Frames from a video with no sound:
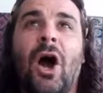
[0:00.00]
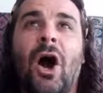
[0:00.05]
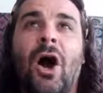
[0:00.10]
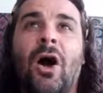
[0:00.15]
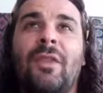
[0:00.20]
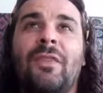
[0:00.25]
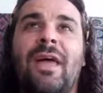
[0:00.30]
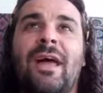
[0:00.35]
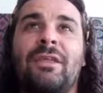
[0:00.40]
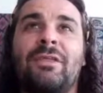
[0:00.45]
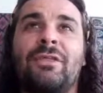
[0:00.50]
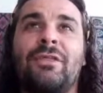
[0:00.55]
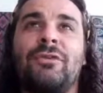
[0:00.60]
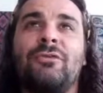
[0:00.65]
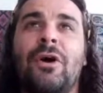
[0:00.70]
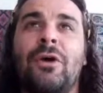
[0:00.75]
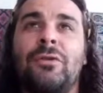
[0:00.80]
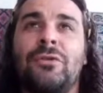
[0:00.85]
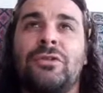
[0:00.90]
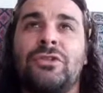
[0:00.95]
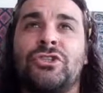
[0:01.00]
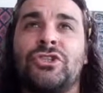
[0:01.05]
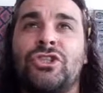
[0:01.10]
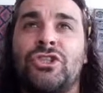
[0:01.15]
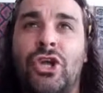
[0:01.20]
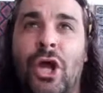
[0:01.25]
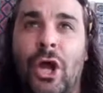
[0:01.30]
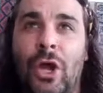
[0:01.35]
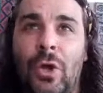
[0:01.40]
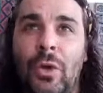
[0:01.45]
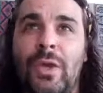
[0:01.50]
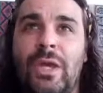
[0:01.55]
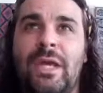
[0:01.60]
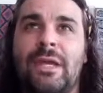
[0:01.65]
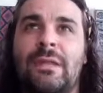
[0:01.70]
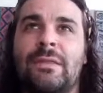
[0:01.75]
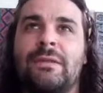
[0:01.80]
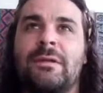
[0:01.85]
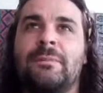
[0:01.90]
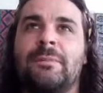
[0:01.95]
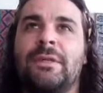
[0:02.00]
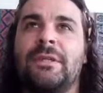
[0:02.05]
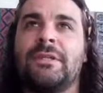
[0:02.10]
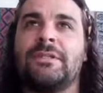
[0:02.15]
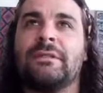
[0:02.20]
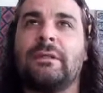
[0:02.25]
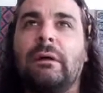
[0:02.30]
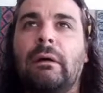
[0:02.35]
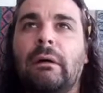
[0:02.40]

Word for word: on their throat that's choking them, that's